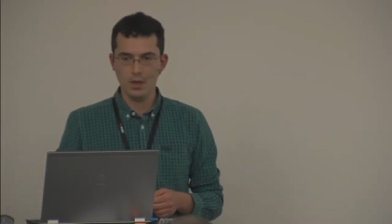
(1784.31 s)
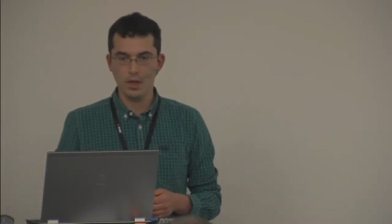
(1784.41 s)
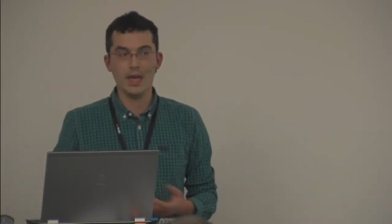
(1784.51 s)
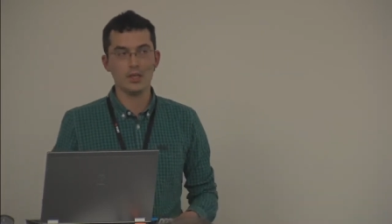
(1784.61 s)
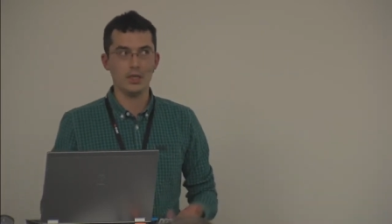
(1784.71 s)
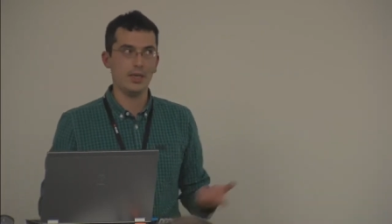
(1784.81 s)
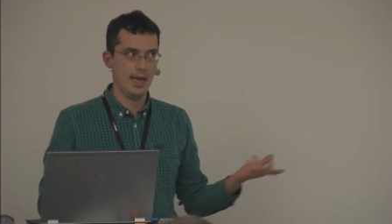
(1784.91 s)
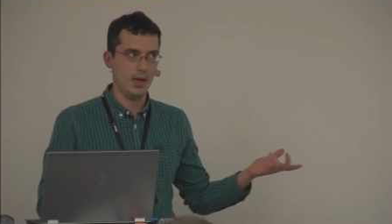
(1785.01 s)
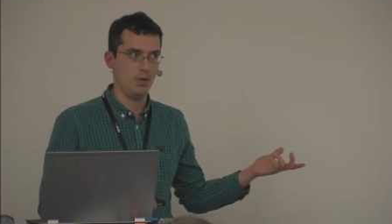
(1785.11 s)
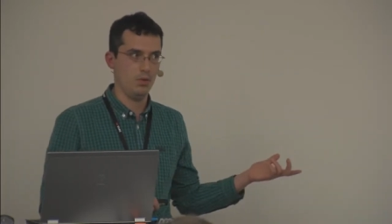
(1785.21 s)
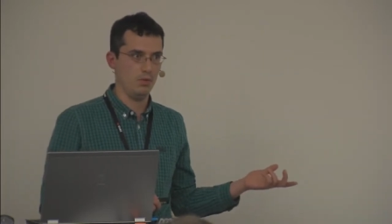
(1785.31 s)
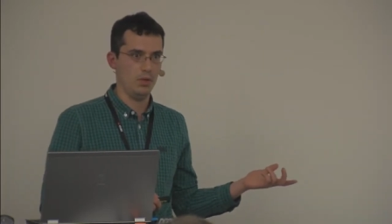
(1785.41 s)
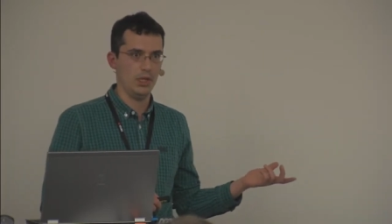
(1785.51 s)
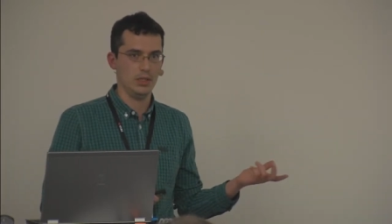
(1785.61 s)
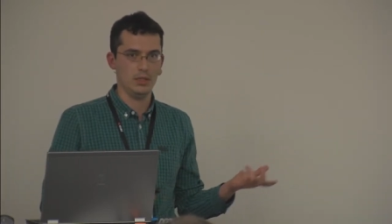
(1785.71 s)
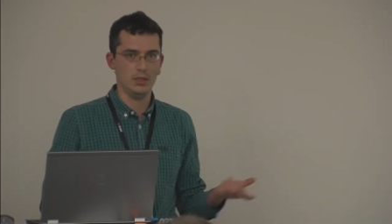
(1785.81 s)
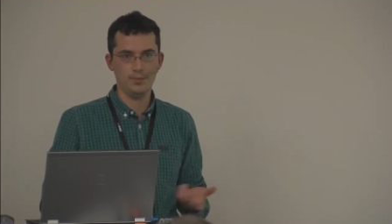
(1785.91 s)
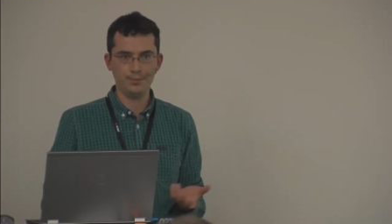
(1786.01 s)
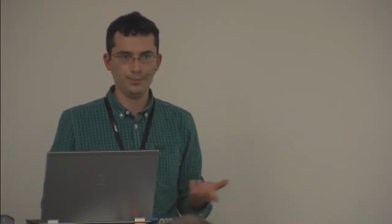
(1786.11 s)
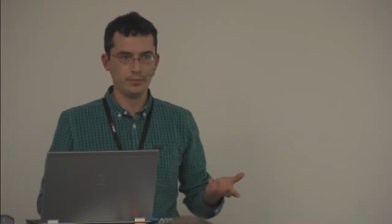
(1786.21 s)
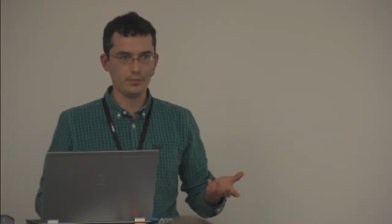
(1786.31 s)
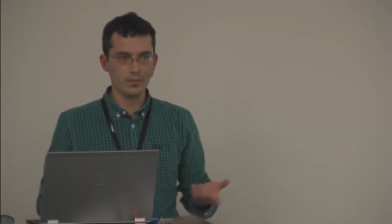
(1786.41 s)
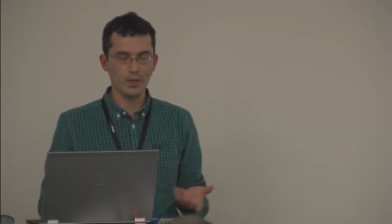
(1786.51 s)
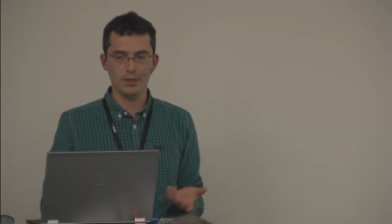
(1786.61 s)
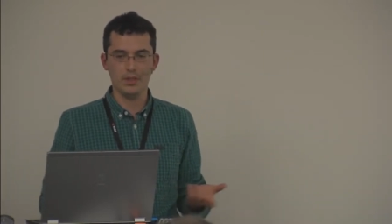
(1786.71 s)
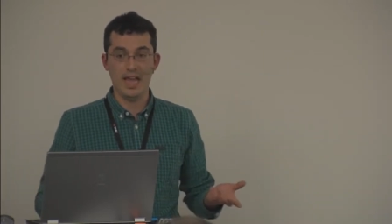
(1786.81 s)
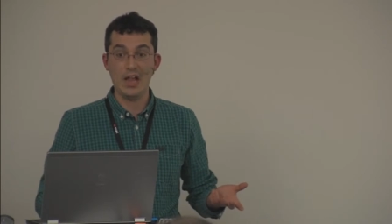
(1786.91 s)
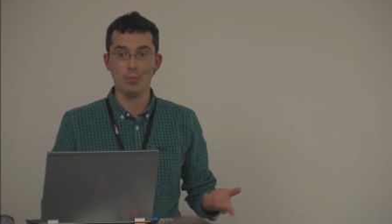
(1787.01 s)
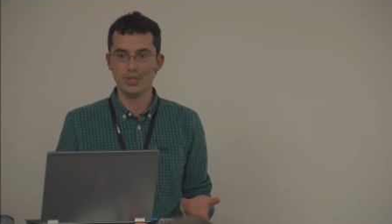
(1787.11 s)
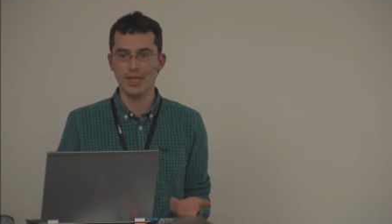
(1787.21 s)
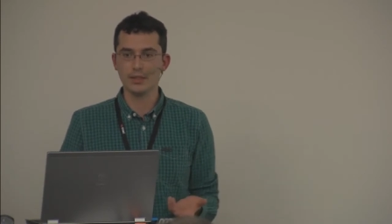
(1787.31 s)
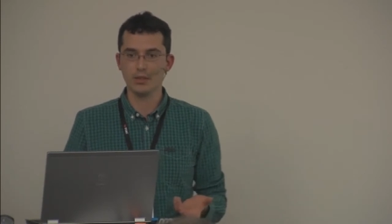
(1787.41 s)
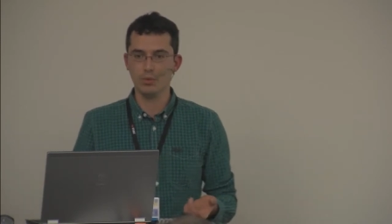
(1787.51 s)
And actually now there's there's a help desk.